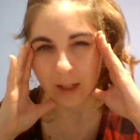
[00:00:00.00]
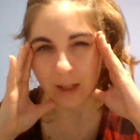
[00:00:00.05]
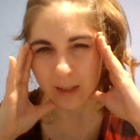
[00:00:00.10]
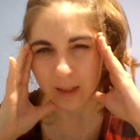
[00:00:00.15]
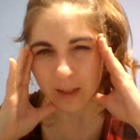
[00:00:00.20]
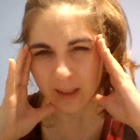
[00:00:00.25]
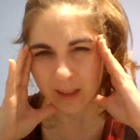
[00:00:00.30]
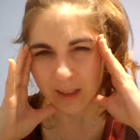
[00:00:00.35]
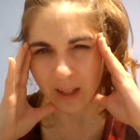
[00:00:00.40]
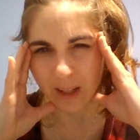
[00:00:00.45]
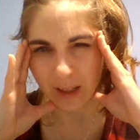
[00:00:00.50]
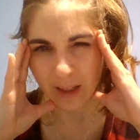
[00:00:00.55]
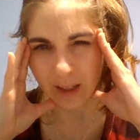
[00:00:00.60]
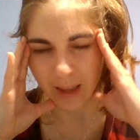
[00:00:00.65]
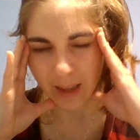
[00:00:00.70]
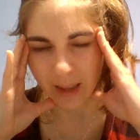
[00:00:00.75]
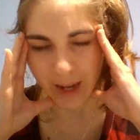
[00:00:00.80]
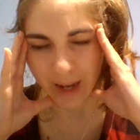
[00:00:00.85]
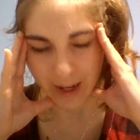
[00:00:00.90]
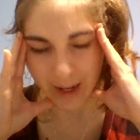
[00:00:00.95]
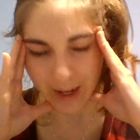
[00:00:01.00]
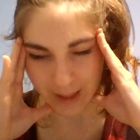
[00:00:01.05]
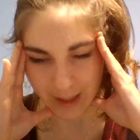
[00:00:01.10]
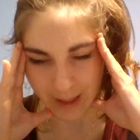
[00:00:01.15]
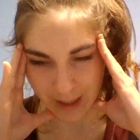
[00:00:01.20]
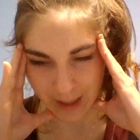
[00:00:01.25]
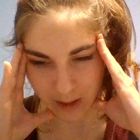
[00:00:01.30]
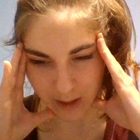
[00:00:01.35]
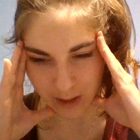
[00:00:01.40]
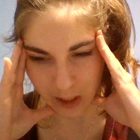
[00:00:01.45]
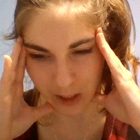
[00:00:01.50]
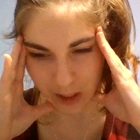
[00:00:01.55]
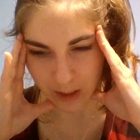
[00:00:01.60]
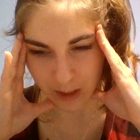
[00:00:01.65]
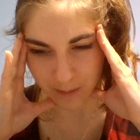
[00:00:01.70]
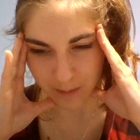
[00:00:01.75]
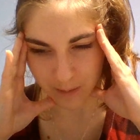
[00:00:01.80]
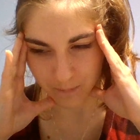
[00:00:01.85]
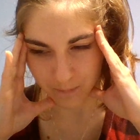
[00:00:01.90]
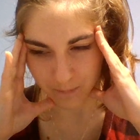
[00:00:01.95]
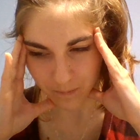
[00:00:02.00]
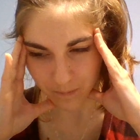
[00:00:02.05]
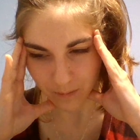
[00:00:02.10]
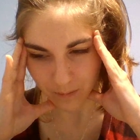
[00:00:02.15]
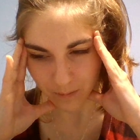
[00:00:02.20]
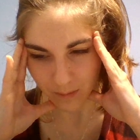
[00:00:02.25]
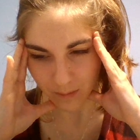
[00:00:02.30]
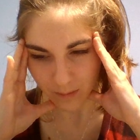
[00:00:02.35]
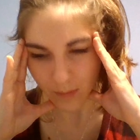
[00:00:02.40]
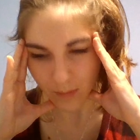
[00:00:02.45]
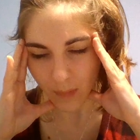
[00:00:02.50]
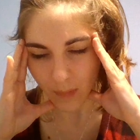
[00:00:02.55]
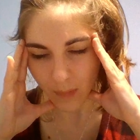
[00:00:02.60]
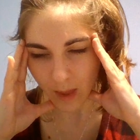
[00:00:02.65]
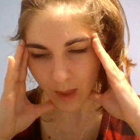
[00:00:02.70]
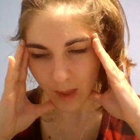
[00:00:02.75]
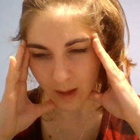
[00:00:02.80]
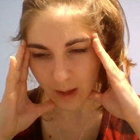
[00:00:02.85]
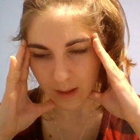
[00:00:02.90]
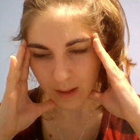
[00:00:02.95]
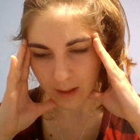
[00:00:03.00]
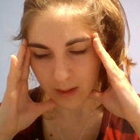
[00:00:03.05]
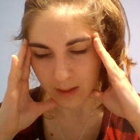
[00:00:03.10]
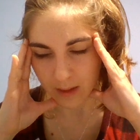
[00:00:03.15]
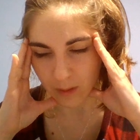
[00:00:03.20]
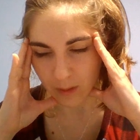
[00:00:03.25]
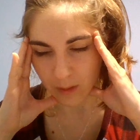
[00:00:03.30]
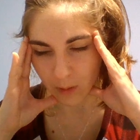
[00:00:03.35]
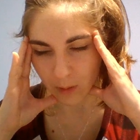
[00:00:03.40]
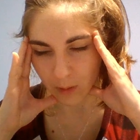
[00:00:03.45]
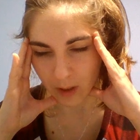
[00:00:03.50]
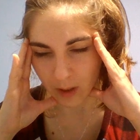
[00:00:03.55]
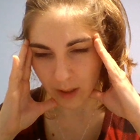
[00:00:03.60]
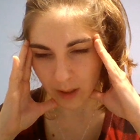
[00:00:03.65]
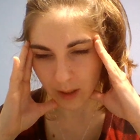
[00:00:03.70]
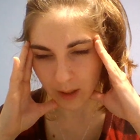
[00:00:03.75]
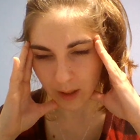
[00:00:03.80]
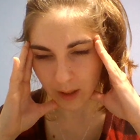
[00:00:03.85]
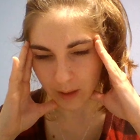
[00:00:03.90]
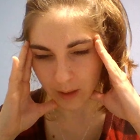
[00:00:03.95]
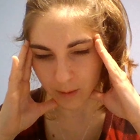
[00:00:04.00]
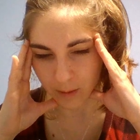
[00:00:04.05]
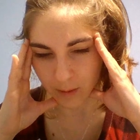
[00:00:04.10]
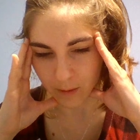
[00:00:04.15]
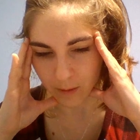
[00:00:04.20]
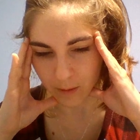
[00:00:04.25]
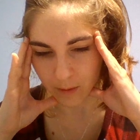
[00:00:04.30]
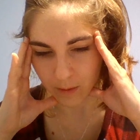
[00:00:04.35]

It's not that at all. It's more of